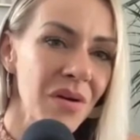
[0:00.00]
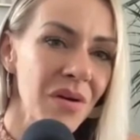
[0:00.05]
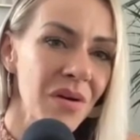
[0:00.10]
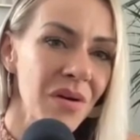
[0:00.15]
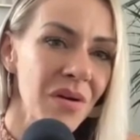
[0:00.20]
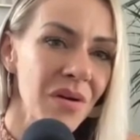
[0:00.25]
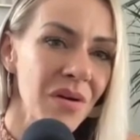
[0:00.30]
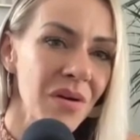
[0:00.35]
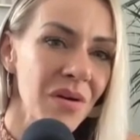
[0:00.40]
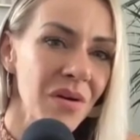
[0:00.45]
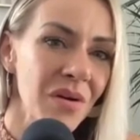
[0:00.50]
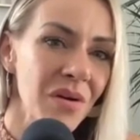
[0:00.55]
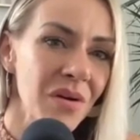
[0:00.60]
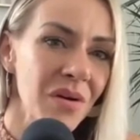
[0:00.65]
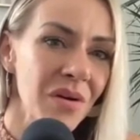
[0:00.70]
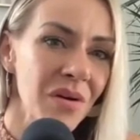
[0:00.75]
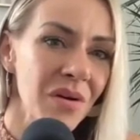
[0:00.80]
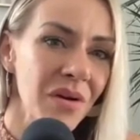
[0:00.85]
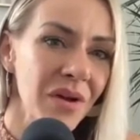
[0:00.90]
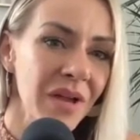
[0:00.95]

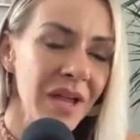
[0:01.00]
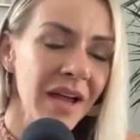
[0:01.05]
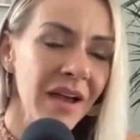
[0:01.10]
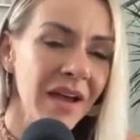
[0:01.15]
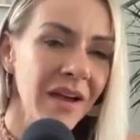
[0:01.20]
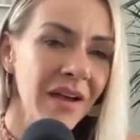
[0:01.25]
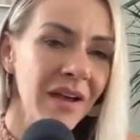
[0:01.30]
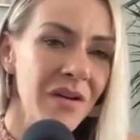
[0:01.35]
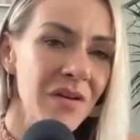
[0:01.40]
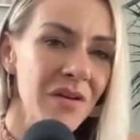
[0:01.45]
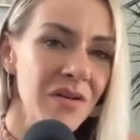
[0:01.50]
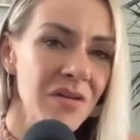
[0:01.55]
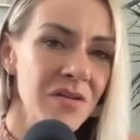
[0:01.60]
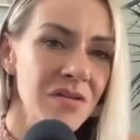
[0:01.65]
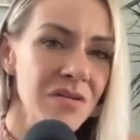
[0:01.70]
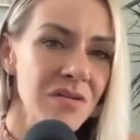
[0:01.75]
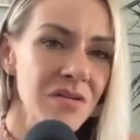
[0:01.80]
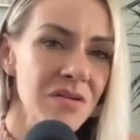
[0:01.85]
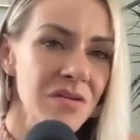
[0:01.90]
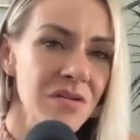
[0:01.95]

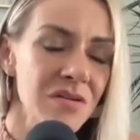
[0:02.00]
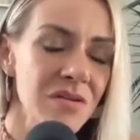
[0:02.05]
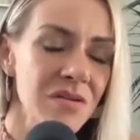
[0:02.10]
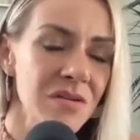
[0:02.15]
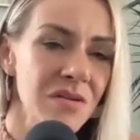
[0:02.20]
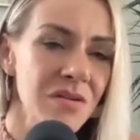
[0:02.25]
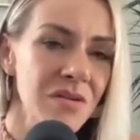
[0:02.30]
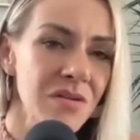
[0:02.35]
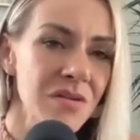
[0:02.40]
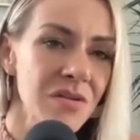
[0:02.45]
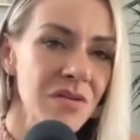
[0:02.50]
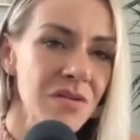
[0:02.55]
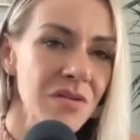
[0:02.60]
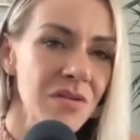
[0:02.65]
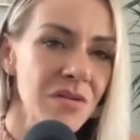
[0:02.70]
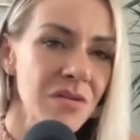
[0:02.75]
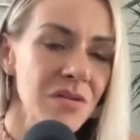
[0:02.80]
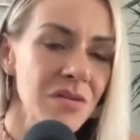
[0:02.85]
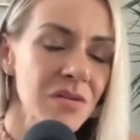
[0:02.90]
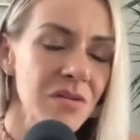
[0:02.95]

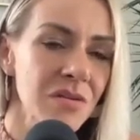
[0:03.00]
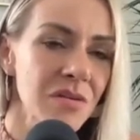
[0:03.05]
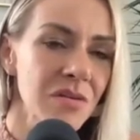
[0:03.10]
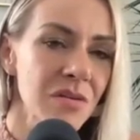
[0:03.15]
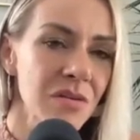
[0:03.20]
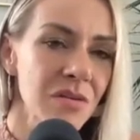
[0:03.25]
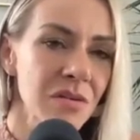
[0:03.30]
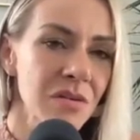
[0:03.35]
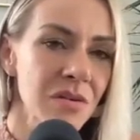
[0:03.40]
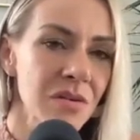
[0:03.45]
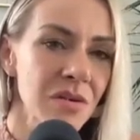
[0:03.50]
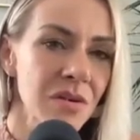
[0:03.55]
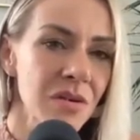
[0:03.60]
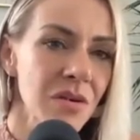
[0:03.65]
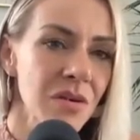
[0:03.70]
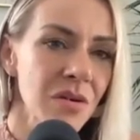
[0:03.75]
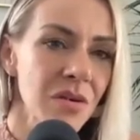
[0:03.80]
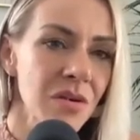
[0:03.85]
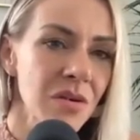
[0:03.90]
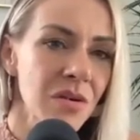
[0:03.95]

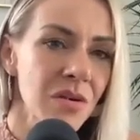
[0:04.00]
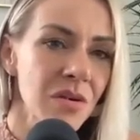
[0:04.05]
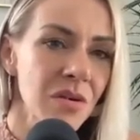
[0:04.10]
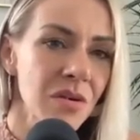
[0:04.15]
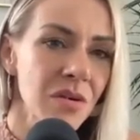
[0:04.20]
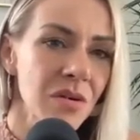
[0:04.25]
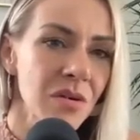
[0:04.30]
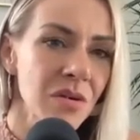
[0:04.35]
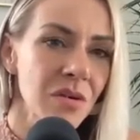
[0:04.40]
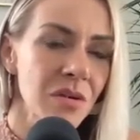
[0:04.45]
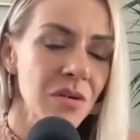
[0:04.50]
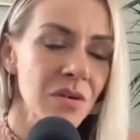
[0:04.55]
(not speaking)